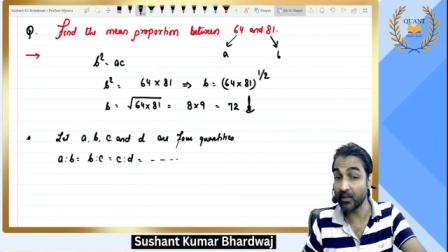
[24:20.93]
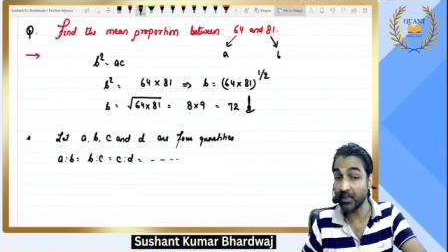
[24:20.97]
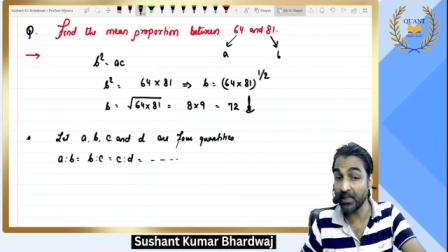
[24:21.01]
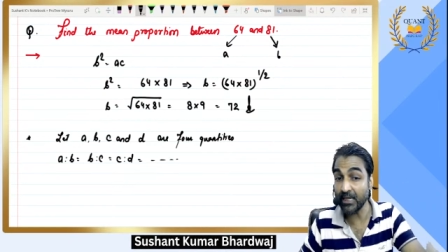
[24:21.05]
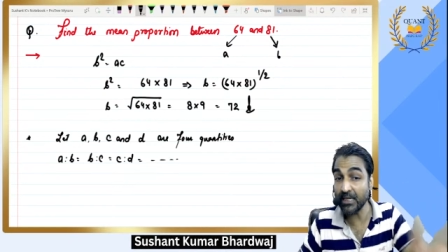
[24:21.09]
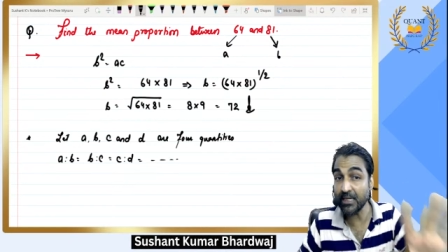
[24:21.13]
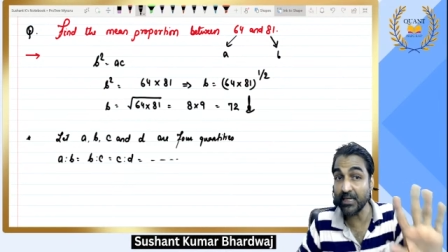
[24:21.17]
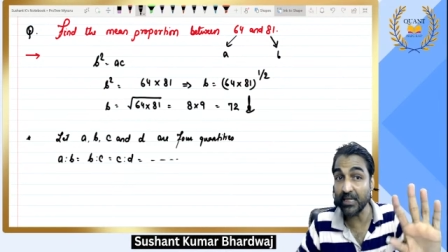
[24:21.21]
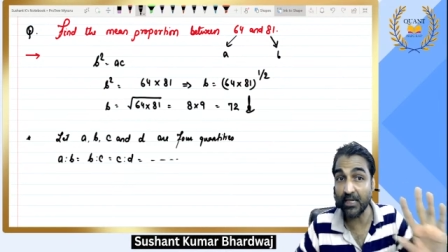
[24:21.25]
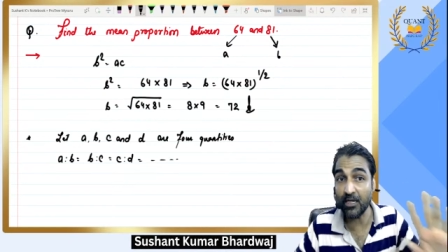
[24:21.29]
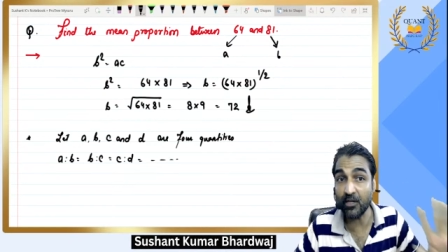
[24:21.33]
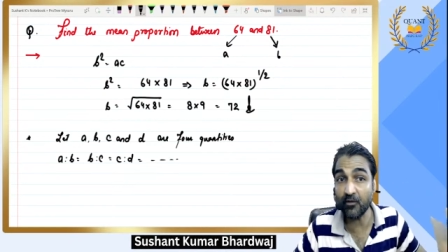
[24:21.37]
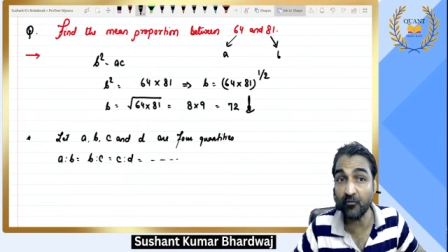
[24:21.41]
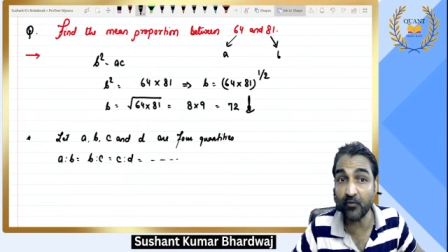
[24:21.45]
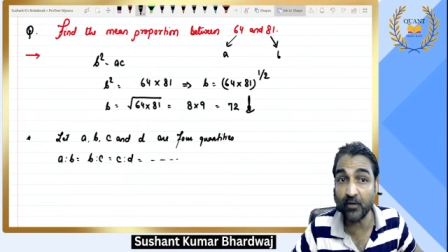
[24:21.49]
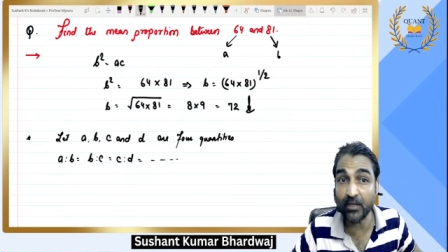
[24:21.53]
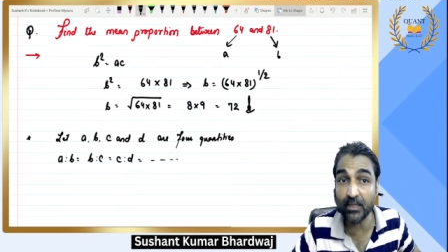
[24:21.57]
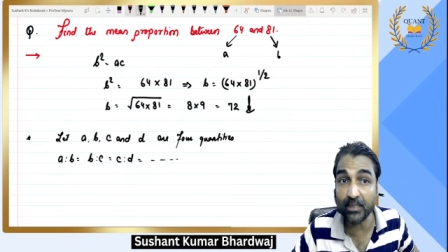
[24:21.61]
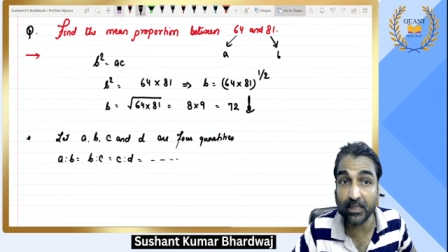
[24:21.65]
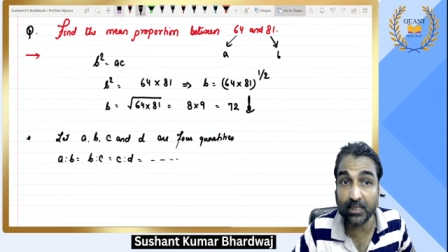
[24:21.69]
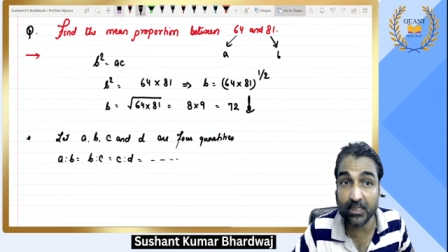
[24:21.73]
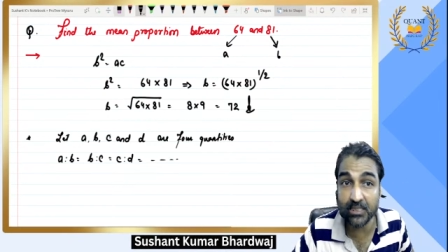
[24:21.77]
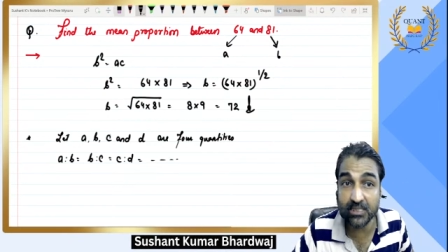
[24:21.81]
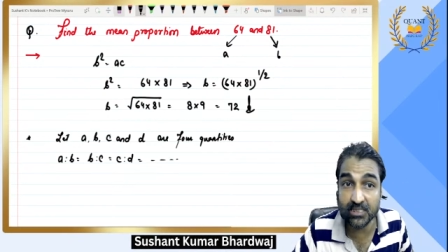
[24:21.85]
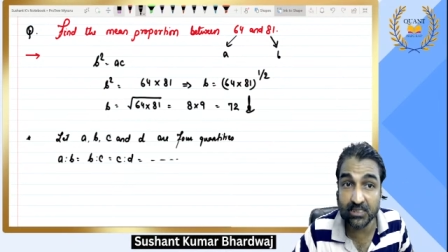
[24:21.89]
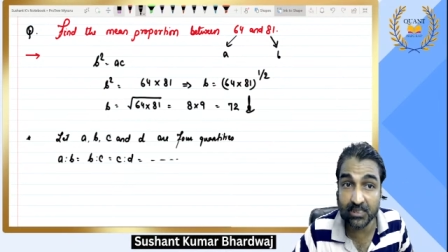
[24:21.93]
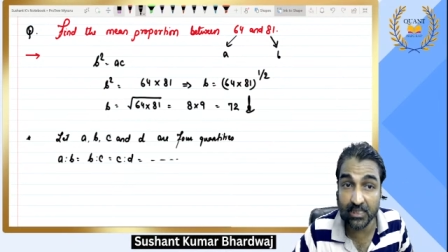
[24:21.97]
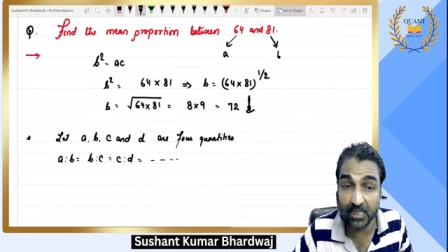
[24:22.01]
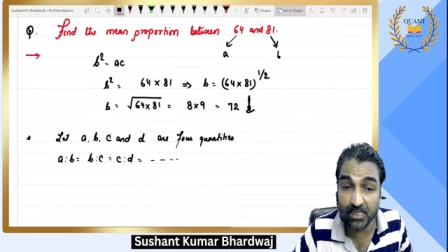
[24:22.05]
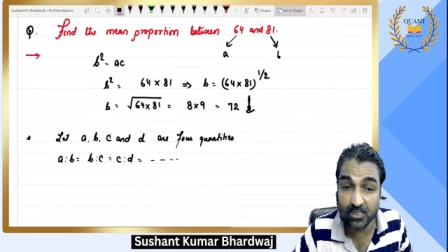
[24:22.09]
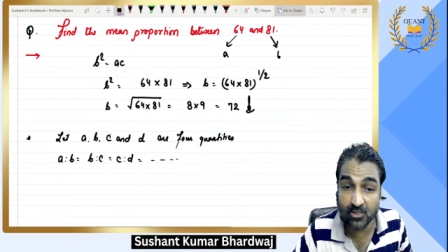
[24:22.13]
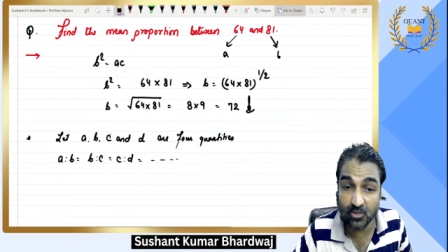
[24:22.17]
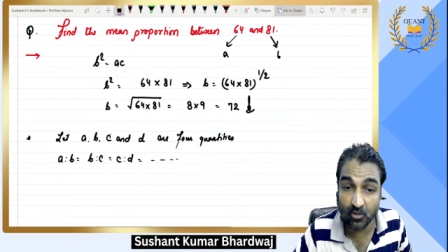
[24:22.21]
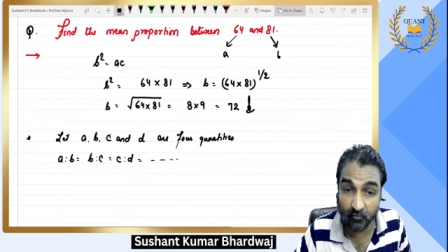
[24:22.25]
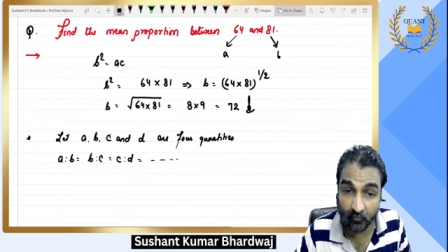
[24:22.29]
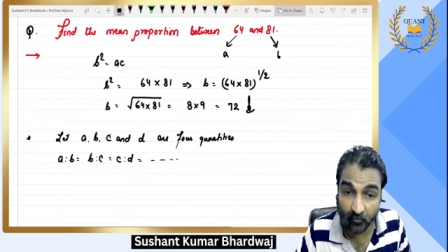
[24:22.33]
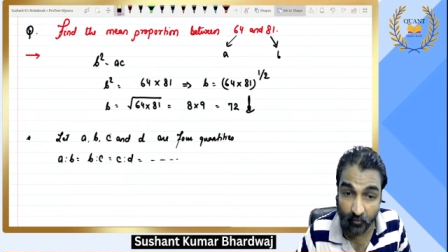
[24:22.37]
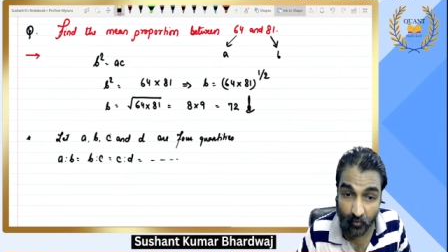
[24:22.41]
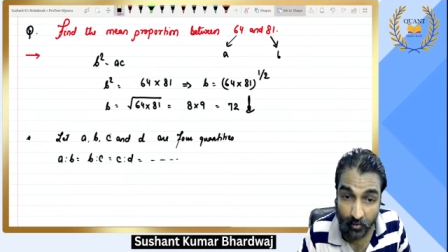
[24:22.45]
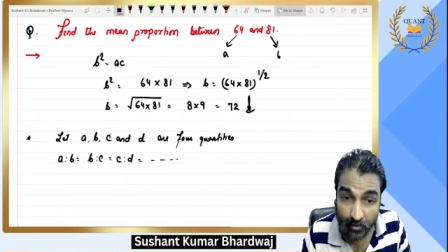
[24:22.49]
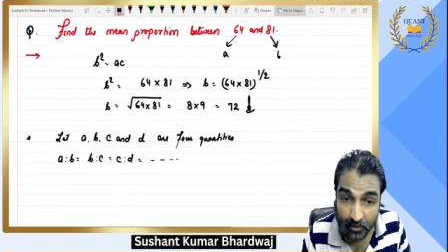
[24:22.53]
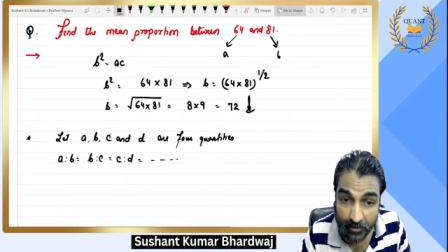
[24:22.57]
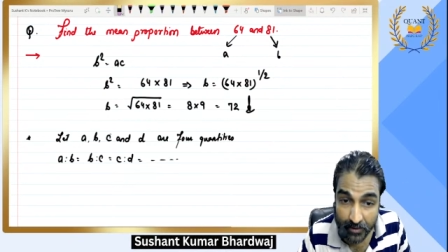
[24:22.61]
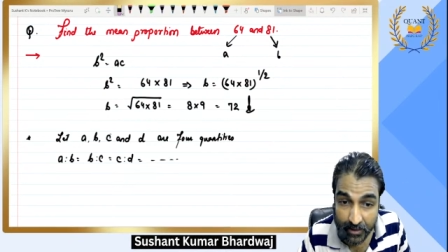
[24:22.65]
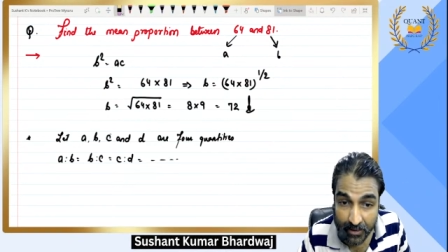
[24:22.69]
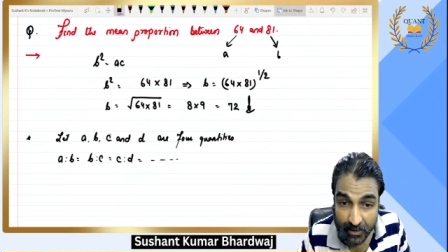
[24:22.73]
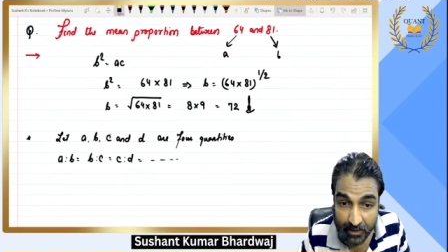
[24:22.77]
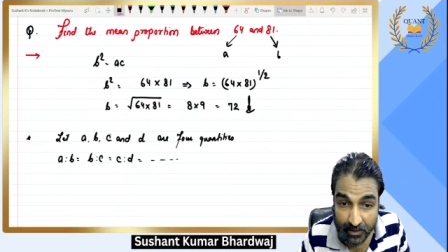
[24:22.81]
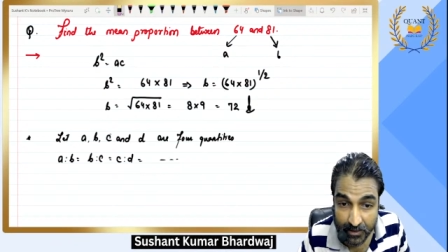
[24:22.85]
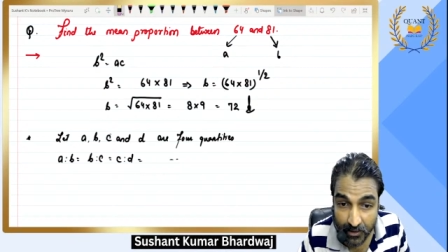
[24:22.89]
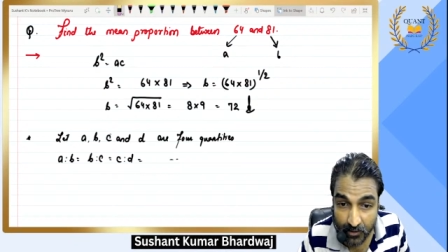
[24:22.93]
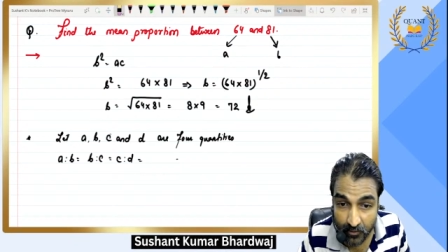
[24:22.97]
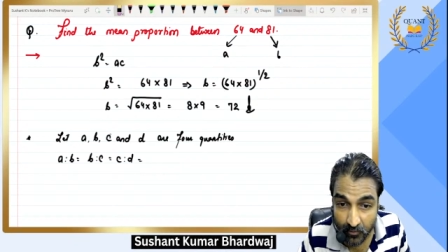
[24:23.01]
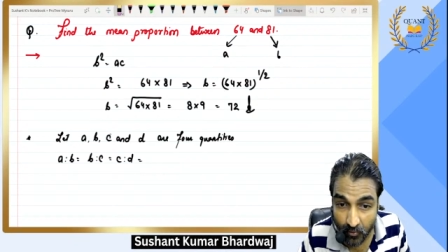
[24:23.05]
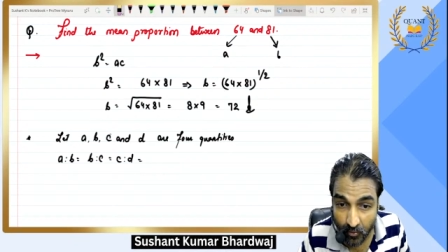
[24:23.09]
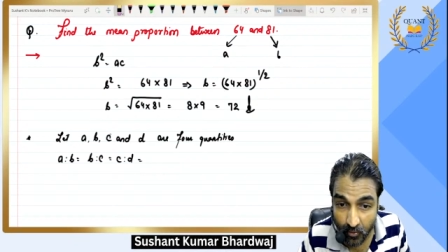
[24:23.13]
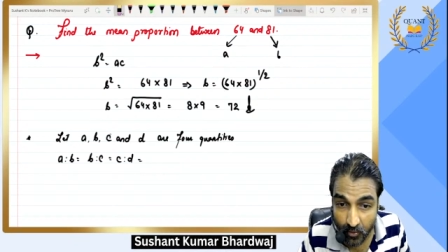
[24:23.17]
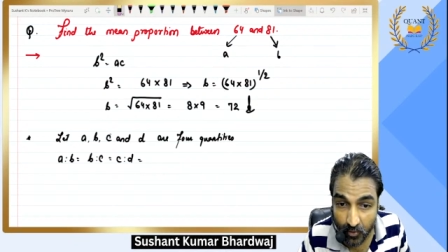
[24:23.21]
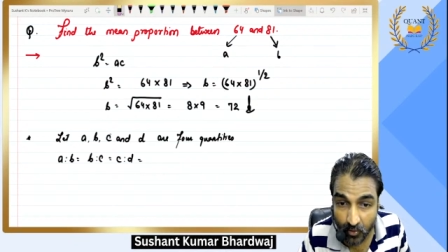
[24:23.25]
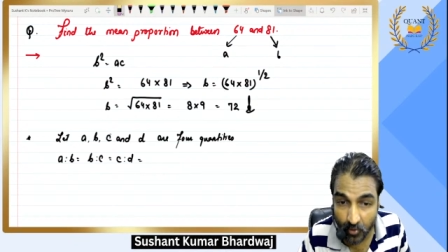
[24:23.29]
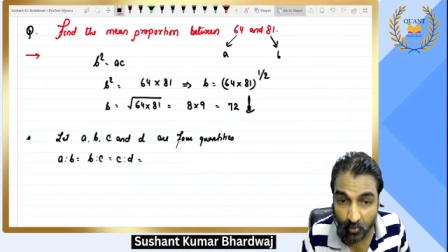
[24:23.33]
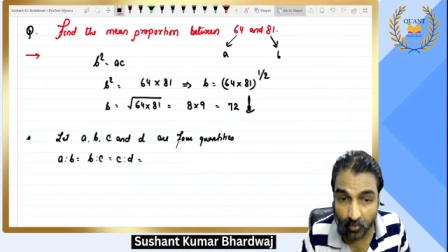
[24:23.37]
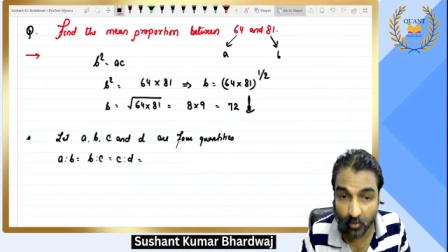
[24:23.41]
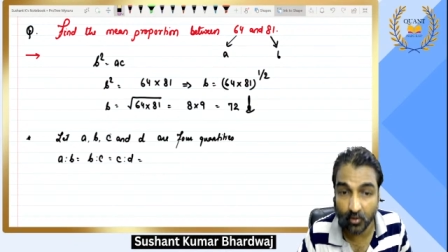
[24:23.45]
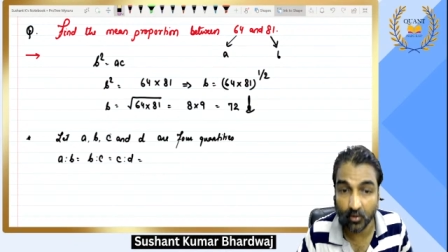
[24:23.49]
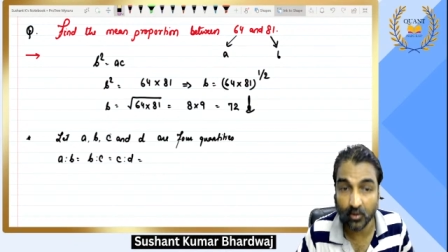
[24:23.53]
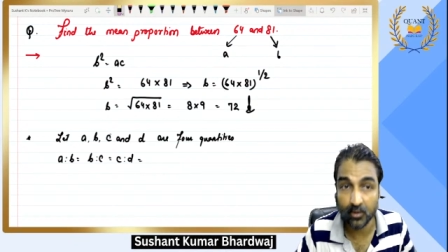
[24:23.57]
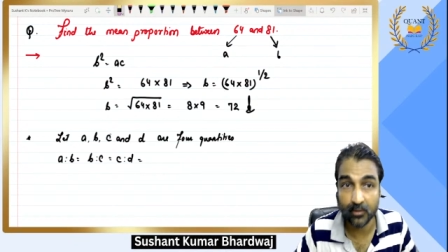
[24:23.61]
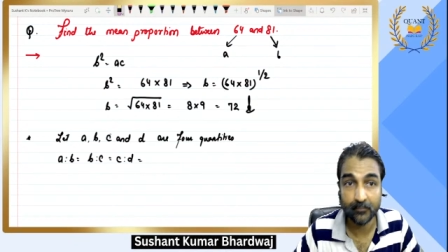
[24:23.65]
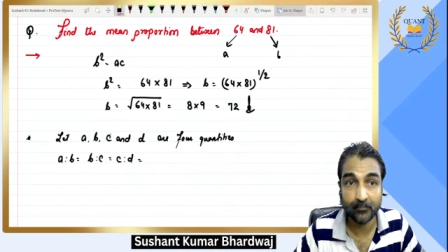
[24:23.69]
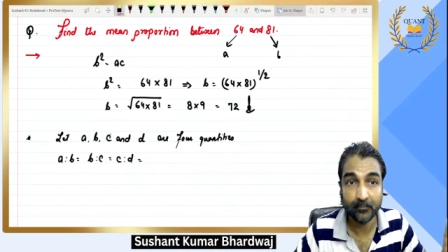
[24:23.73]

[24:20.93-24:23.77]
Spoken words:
If it's case of 4, then no dot dot.